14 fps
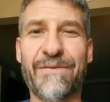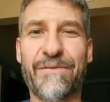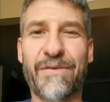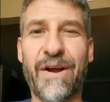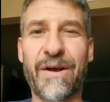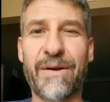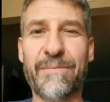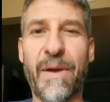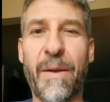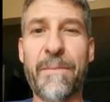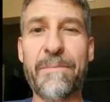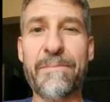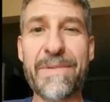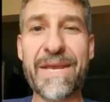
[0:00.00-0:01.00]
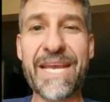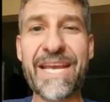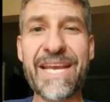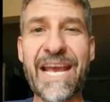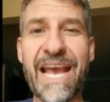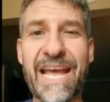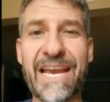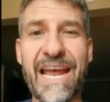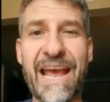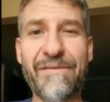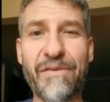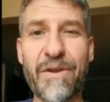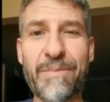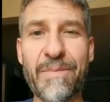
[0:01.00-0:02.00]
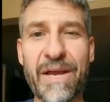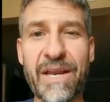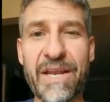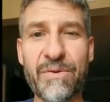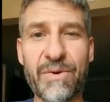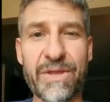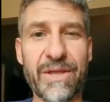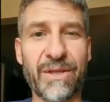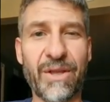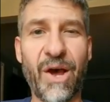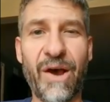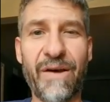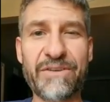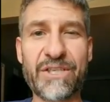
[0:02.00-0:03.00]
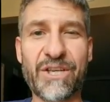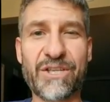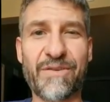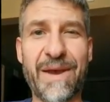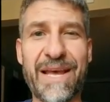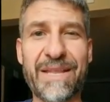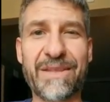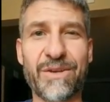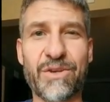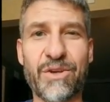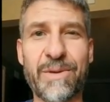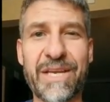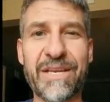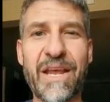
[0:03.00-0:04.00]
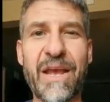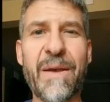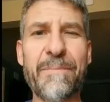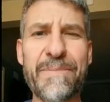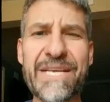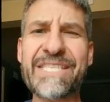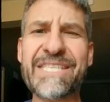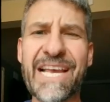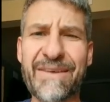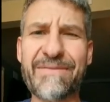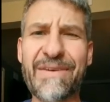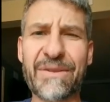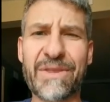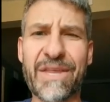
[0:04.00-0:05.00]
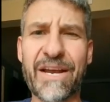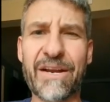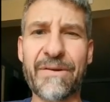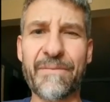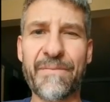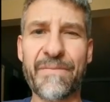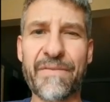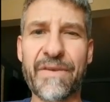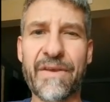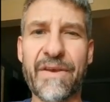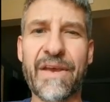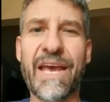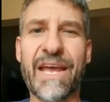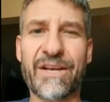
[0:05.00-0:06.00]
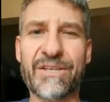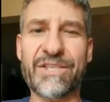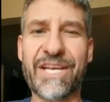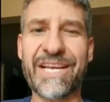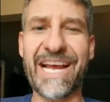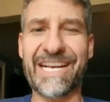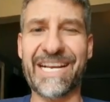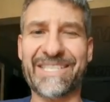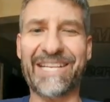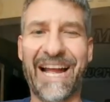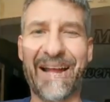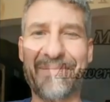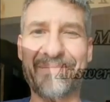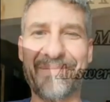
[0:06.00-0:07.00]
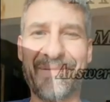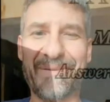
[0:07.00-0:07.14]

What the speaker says: From me and everybody with the law offices of Matthew Dubin, be safe out there, and I'll see you next time.